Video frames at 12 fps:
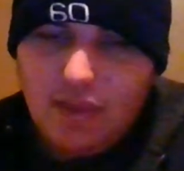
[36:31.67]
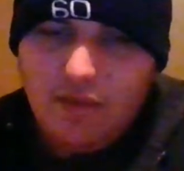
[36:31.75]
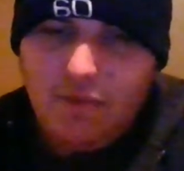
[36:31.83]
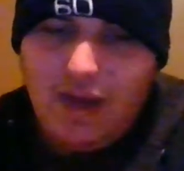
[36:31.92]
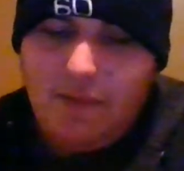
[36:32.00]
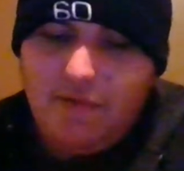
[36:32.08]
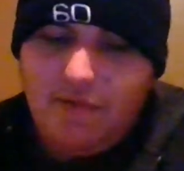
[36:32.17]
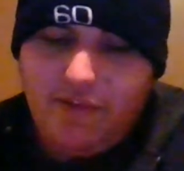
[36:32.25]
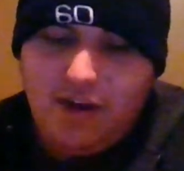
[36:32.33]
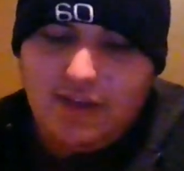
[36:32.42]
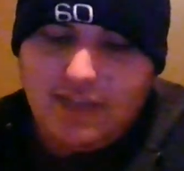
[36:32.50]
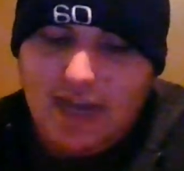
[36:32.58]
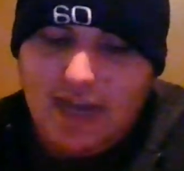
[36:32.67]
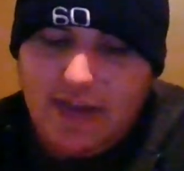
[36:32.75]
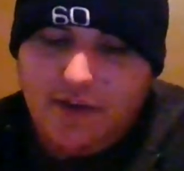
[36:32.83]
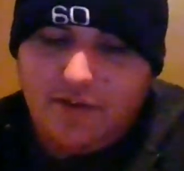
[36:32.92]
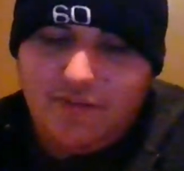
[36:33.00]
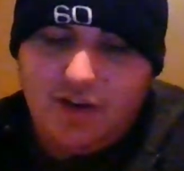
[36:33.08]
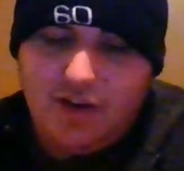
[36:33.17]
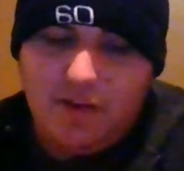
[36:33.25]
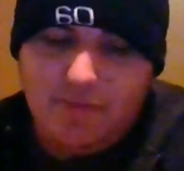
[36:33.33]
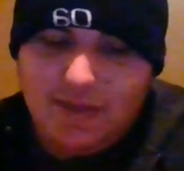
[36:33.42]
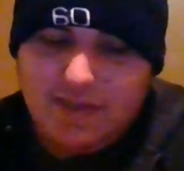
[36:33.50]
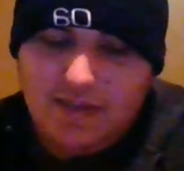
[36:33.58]
but I've been very tired, very
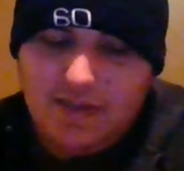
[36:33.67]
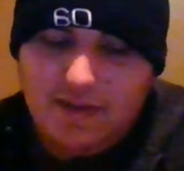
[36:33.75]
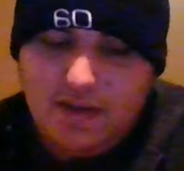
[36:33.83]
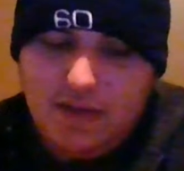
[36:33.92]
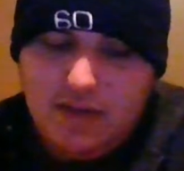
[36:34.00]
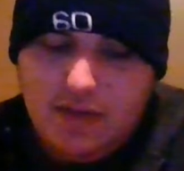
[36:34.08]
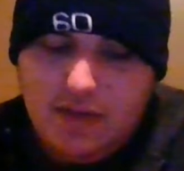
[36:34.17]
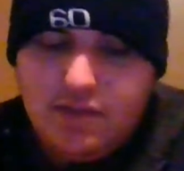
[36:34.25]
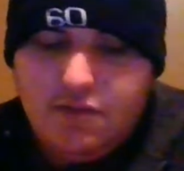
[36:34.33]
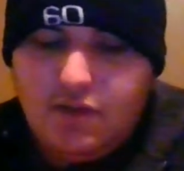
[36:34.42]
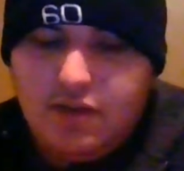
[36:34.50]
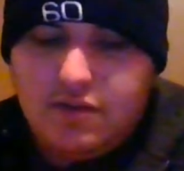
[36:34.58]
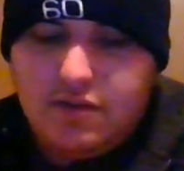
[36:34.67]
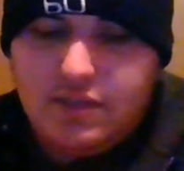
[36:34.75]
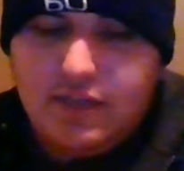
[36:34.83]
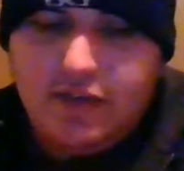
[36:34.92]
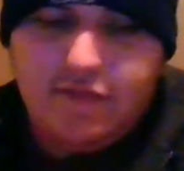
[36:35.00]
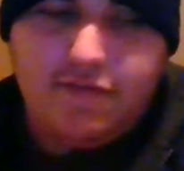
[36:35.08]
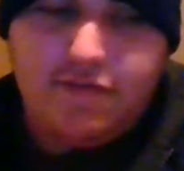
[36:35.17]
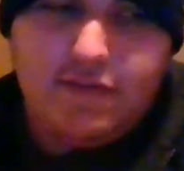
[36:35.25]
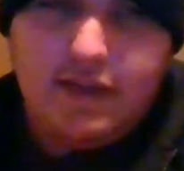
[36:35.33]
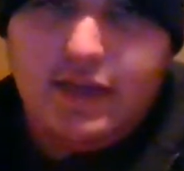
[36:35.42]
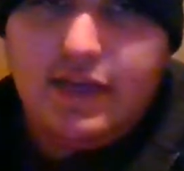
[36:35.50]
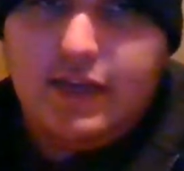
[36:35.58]
busy doing other stuff,
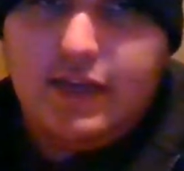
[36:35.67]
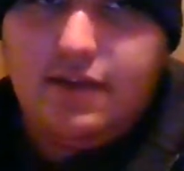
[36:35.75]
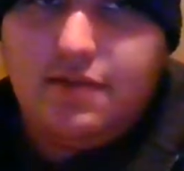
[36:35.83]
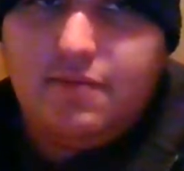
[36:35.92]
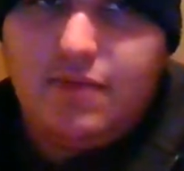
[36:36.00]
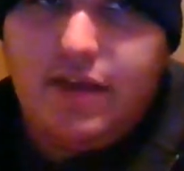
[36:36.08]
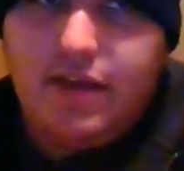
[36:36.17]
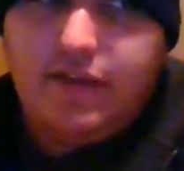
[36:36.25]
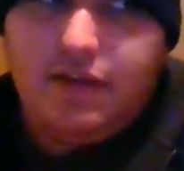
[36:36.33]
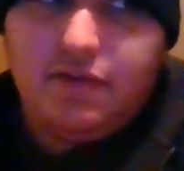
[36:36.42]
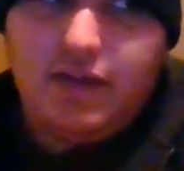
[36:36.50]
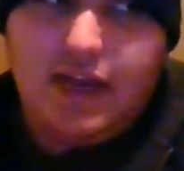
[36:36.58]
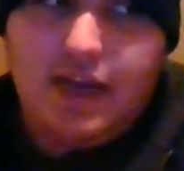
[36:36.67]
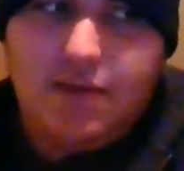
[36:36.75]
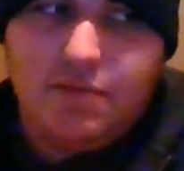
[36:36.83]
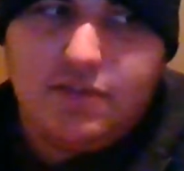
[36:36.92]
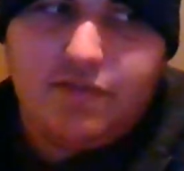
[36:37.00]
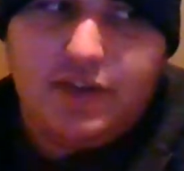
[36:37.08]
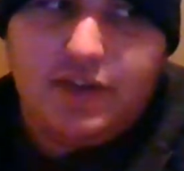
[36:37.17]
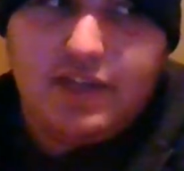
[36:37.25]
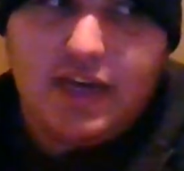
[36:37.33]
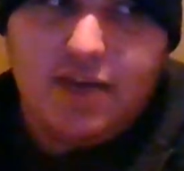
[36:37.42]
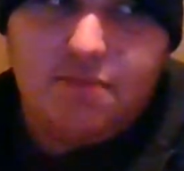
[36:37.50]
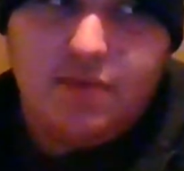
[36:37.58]
and haven't really had much free
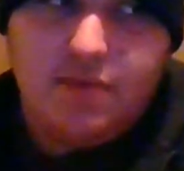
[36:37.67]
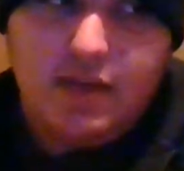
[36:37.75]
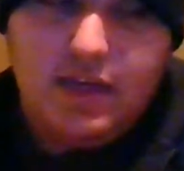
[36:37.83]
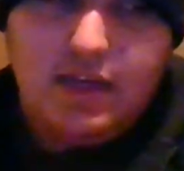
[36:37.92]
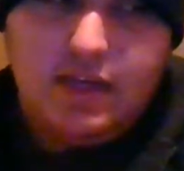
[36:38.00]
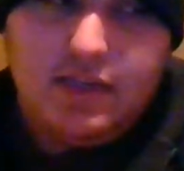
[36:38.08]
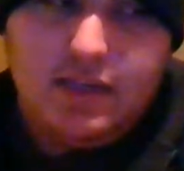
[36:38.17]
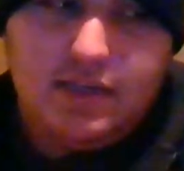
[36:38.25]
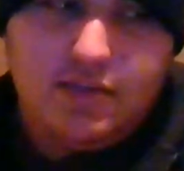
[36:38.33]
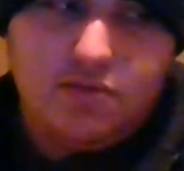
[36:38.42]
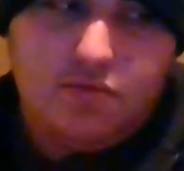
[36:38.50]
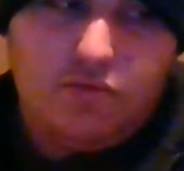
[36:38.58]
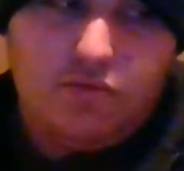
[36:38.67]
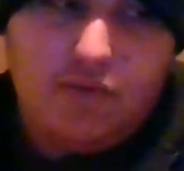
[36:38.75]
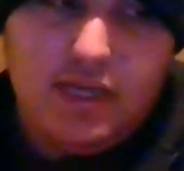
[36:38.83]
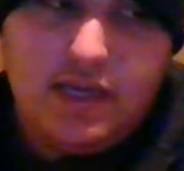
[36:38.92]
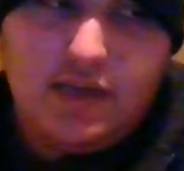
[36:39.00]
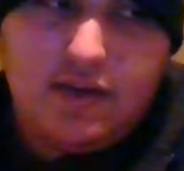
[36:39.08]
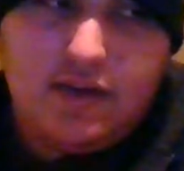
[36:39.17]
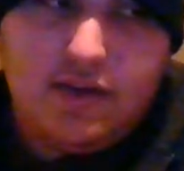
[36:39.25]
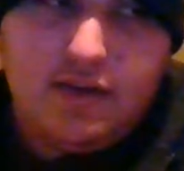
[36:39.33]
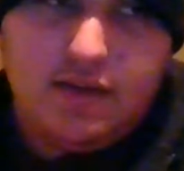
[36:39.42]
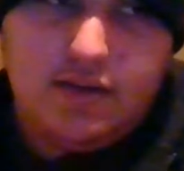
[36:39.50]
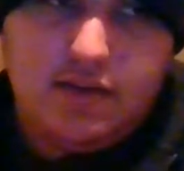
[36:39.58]
time this week.
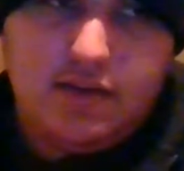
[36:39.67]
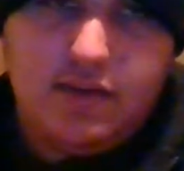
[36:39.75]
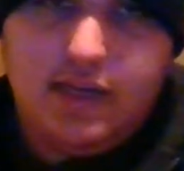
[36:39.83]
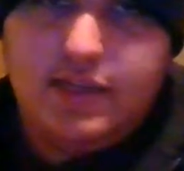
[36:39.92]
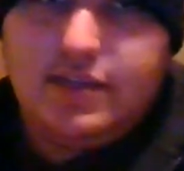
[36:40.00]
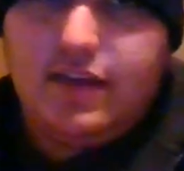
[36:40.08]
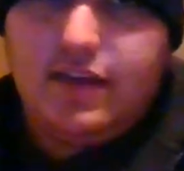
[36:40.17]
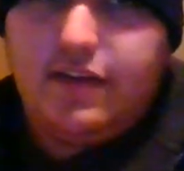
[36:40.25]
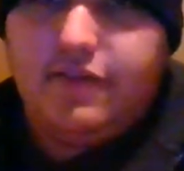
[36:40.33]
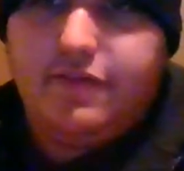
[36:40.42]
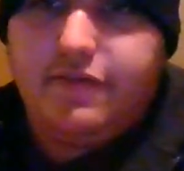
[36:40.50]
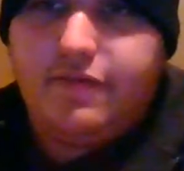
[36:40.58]
Things have,